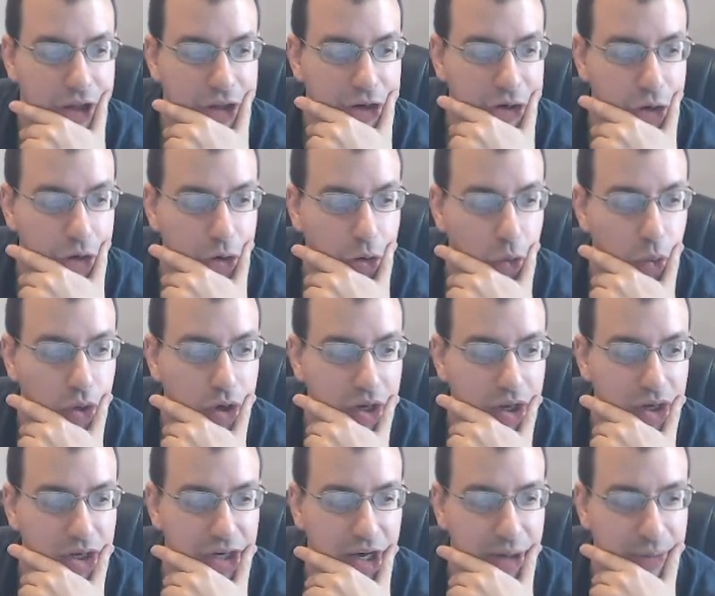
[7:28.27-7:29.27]
total
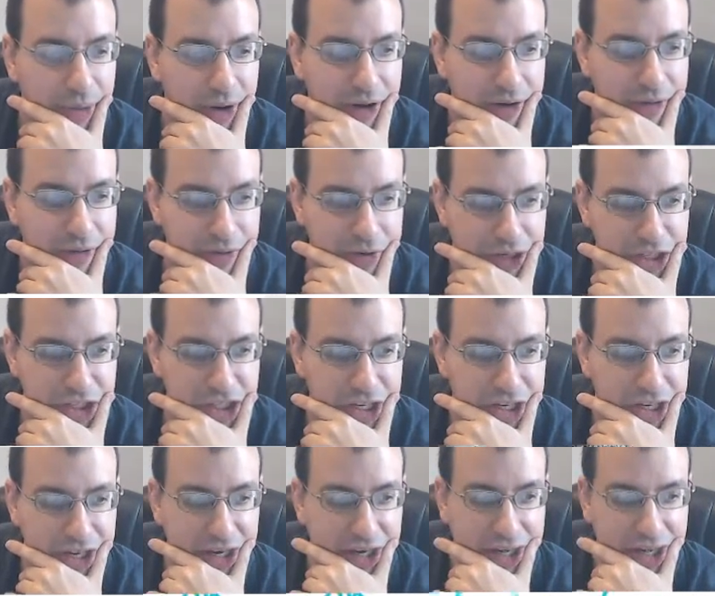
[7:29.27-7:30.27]
work done by
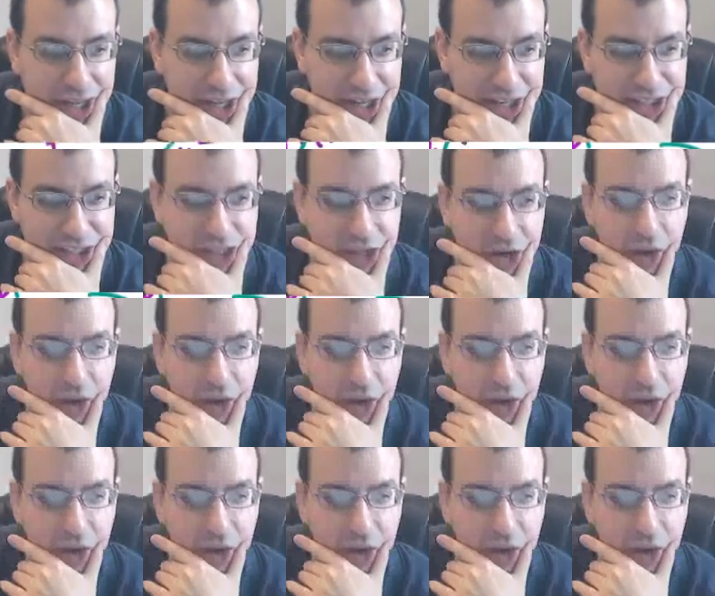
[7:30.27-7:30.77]
friction is.